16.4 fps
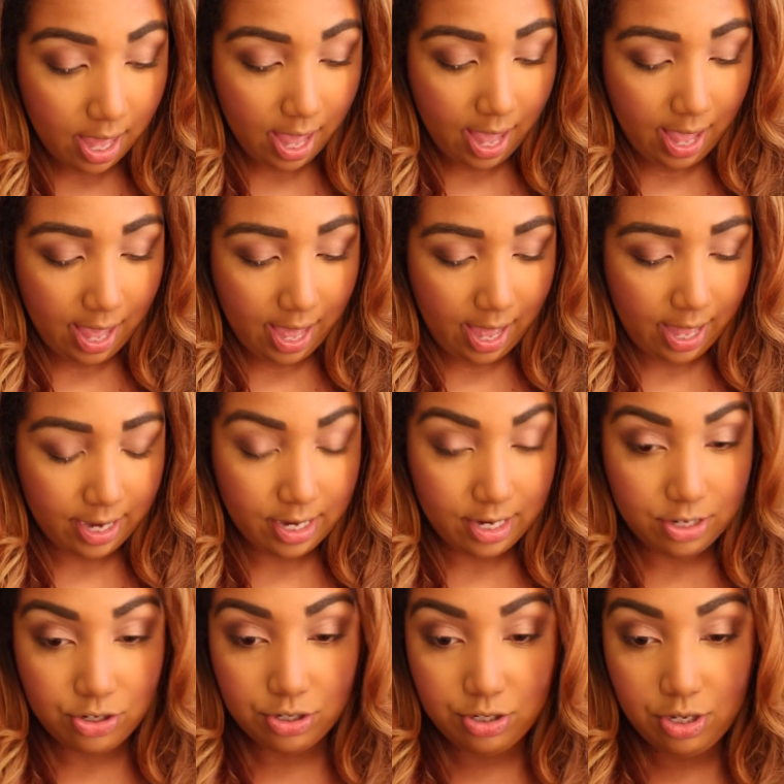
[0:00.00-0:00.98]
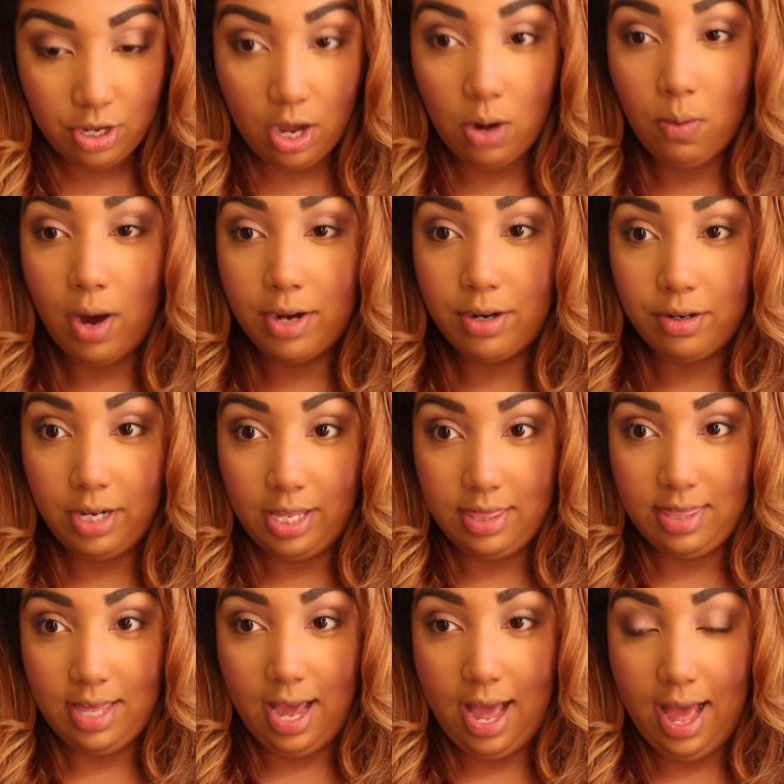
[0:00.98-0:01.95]
and just go
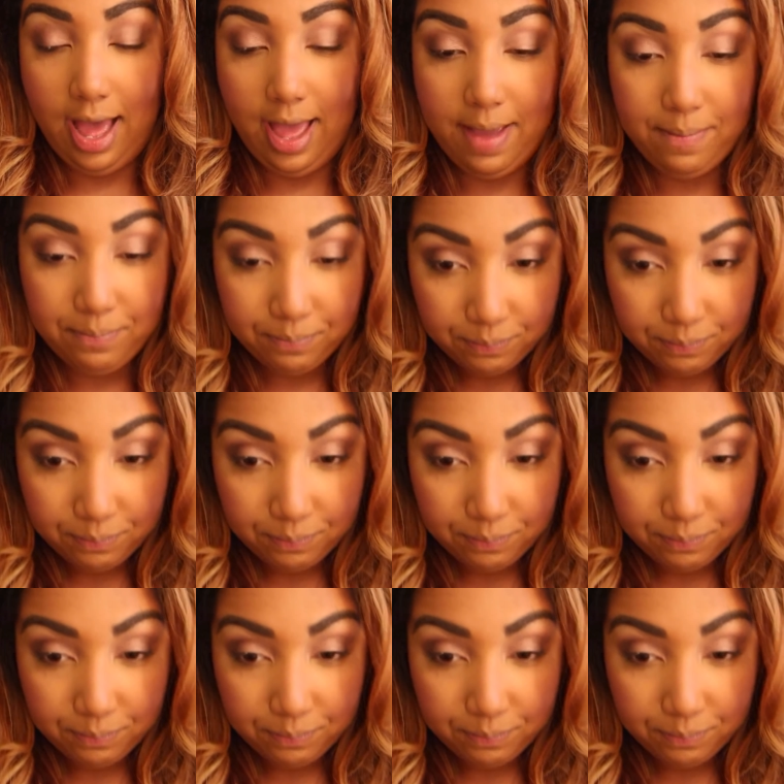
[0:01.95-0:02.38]
underneath the eye.